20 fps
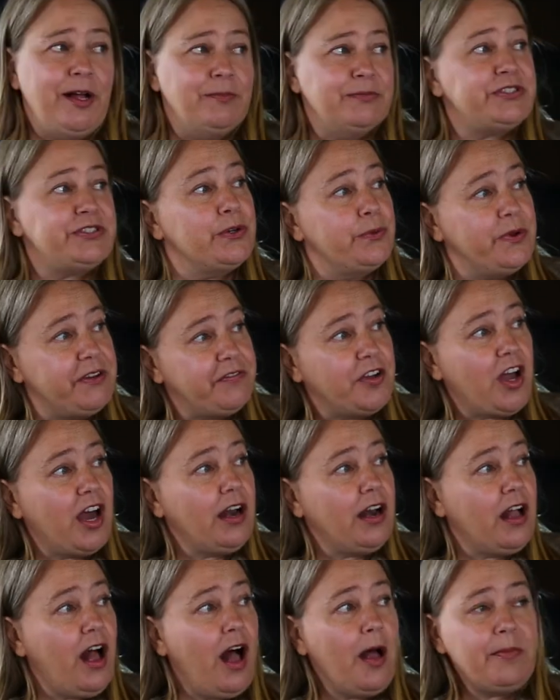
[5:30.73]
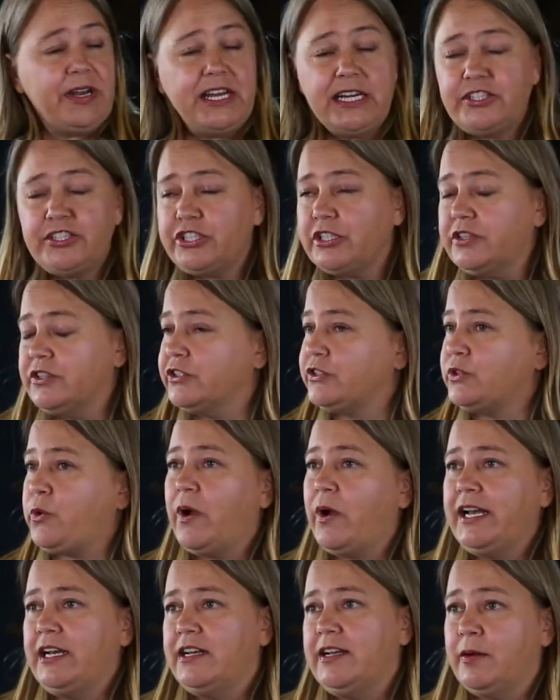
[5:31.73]
So we've got a combination. There's
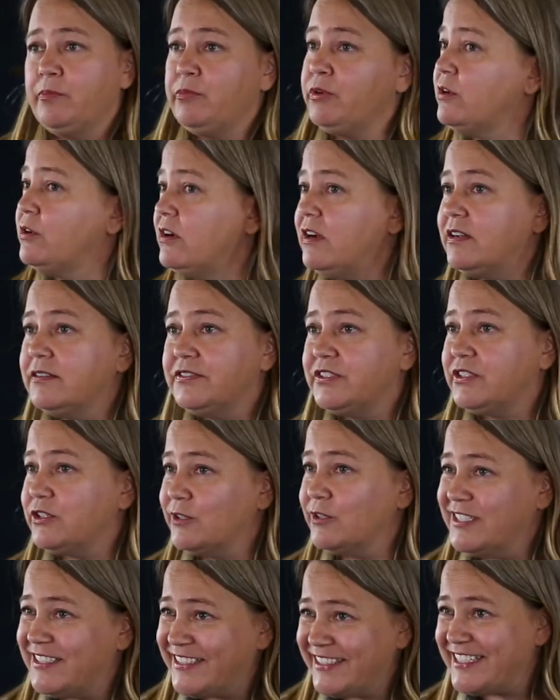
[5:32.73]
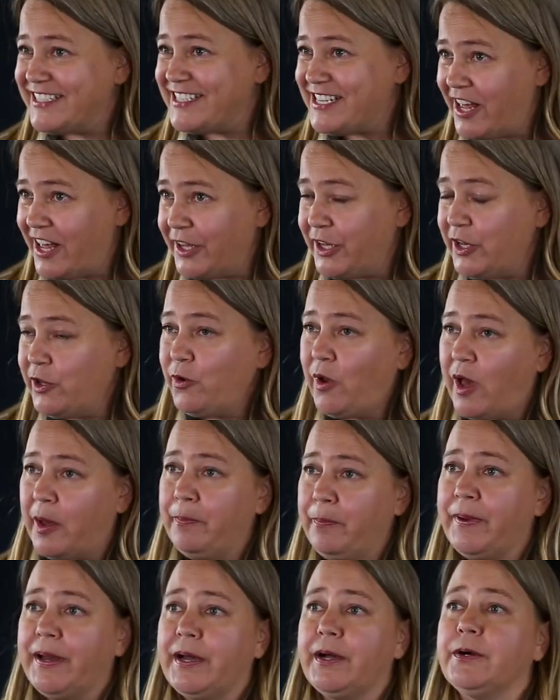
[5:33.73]
quite a number of stories I could tell you
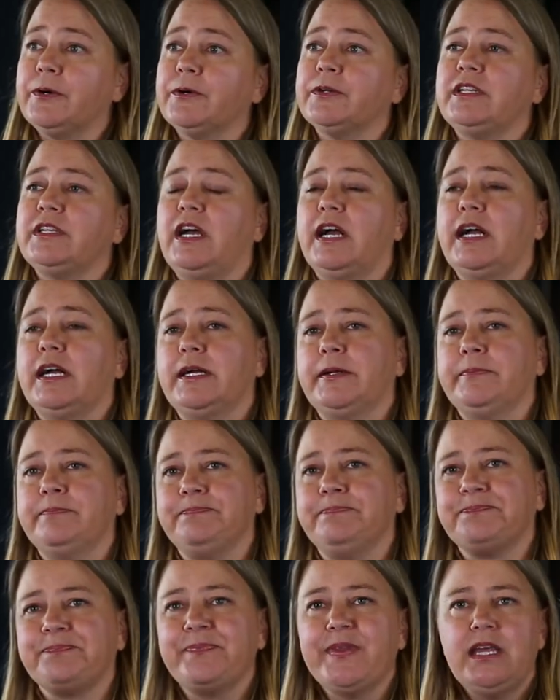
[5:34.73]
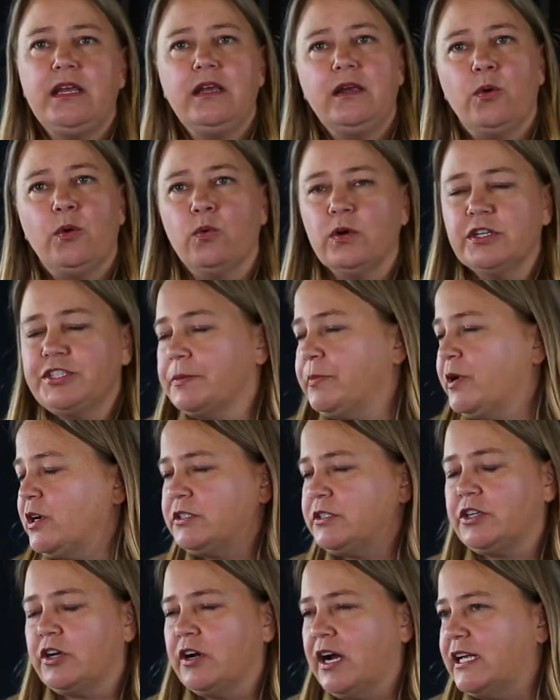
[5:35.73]
about worship
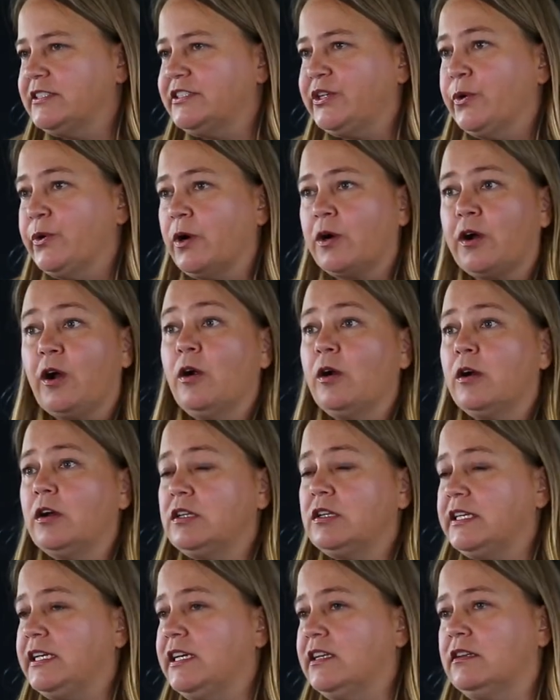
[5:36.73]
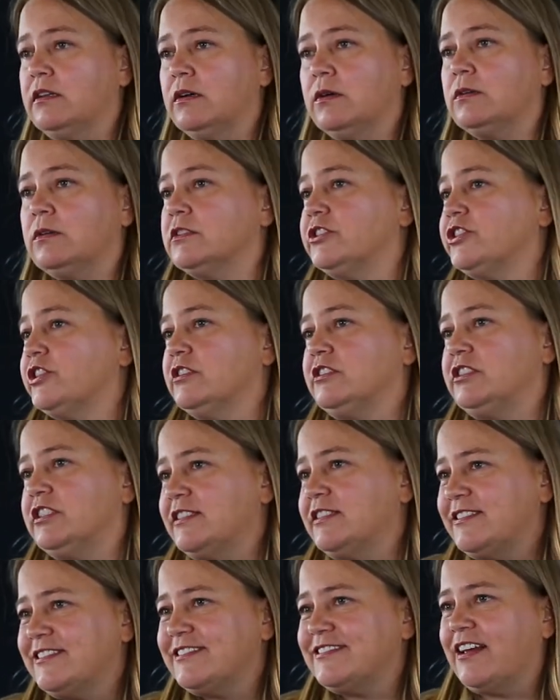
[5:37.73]
arts grads who are currently in local
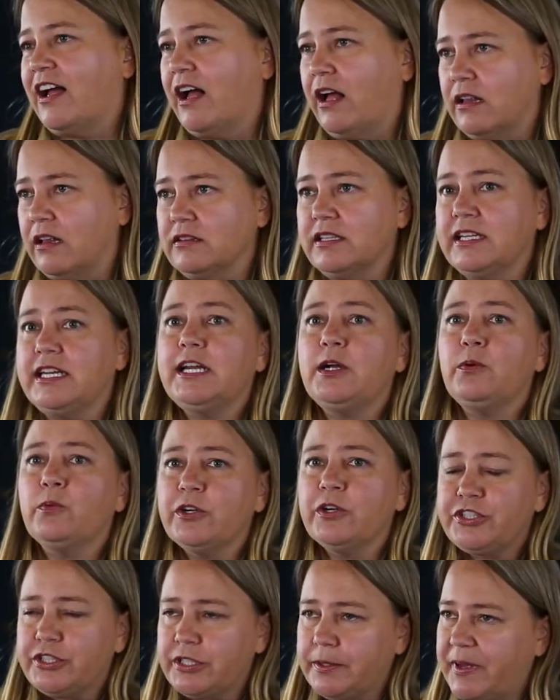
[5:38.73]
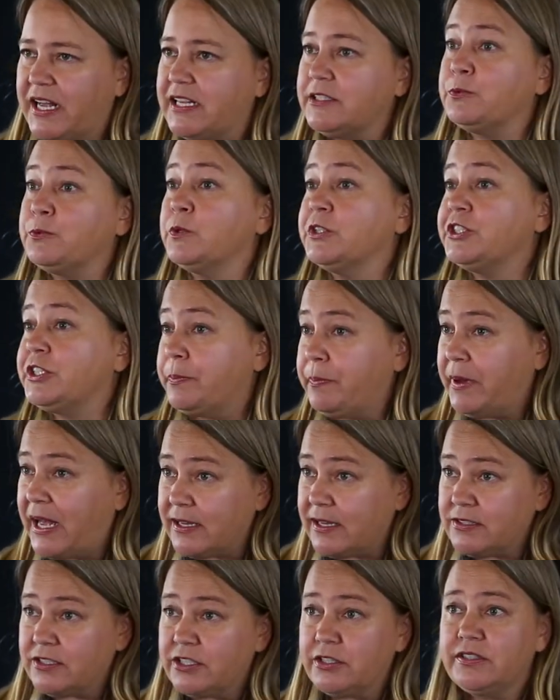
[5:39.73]
churches, leading worship as worship
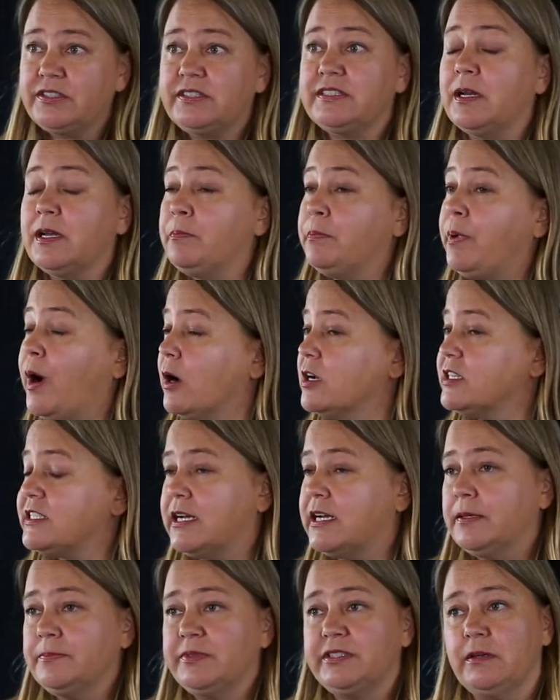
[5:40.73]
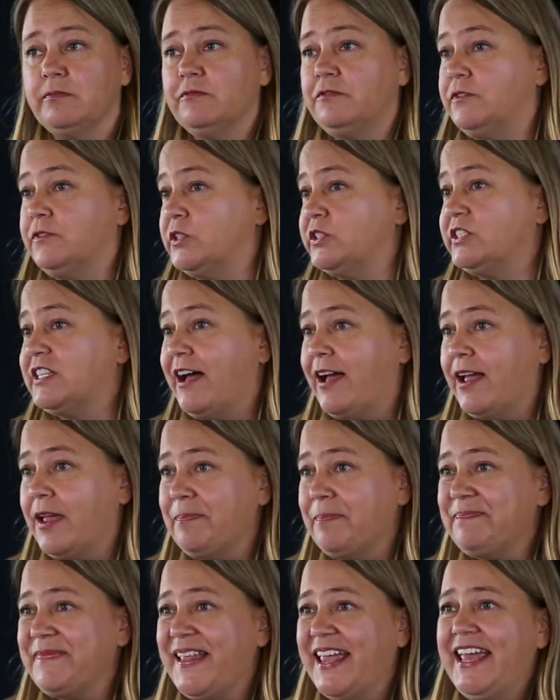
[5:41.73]
pastors, some part-time, some
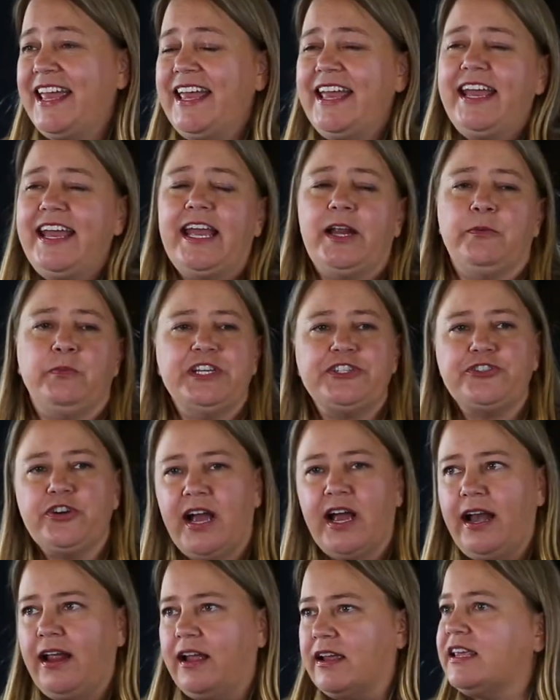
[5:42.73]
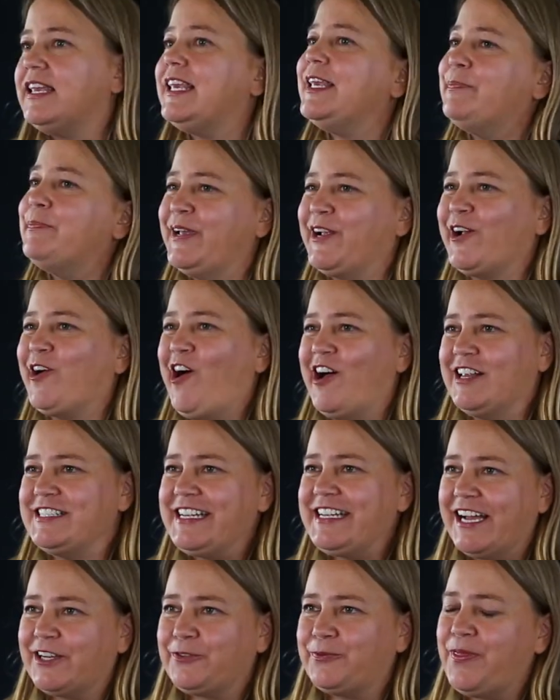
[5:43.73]
full-time. And we try to keep in
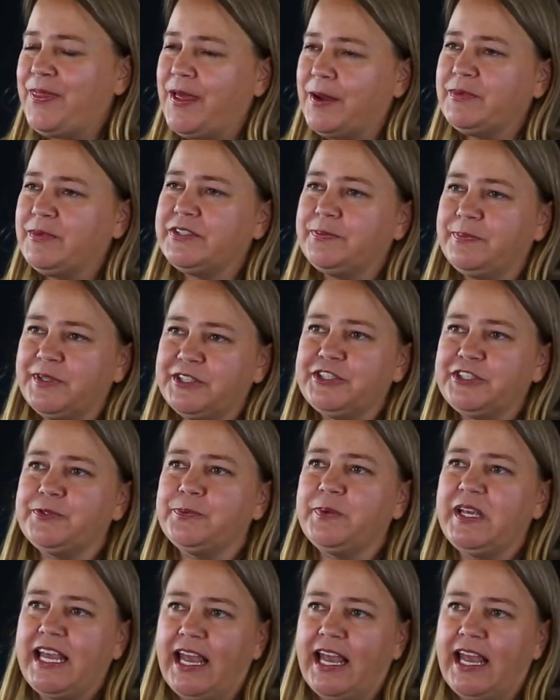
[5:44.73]
contact with them as much as we